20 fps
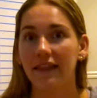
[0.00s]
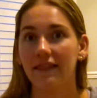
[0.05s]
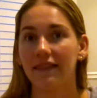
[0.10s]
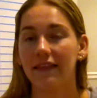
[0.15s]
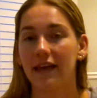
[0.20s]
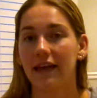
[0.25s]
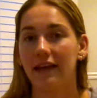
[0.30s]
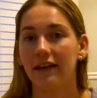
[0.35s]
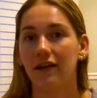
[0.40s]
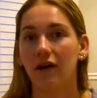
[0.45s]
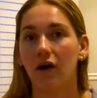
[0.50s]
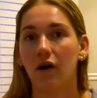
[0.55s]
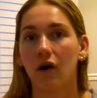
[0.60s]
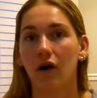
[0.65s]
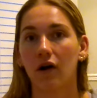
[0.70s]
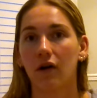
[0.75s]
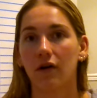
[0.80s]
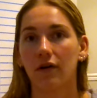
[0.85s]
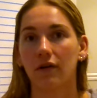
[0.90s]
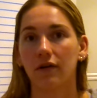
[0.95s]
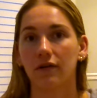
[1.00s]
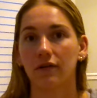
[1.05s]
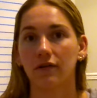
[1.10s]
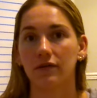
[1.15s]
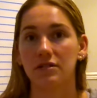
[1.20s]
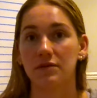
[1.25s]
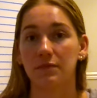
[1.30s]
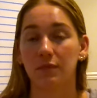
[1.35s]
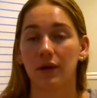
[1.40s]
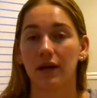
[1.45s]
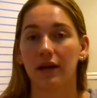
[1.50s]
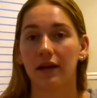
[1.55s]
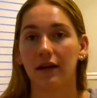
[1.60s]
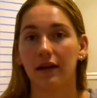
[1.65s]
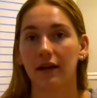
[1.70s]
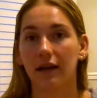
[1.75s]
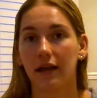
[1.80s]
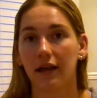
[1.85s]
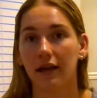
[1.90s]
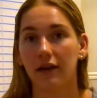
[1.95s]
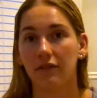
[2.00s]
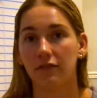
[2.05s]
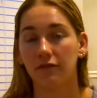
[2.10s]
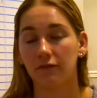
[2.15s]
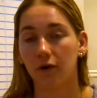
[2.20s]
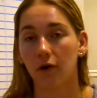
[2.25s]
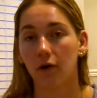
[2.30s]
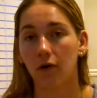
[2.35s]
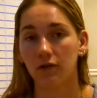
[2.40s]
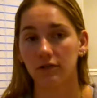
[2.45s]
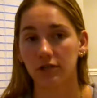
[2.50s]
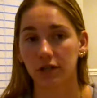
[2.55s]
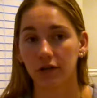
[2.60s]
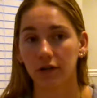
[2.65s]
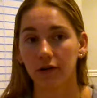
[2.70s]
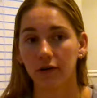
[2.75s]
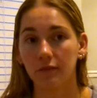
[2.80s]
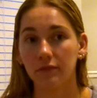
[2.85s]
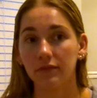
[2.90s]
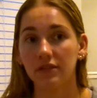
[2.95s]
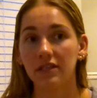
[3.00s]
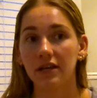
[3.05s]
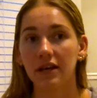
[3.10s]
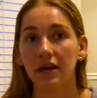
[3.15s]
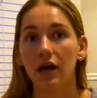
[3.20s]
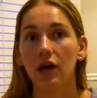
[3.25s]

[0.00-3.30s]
than our spring and fall terms.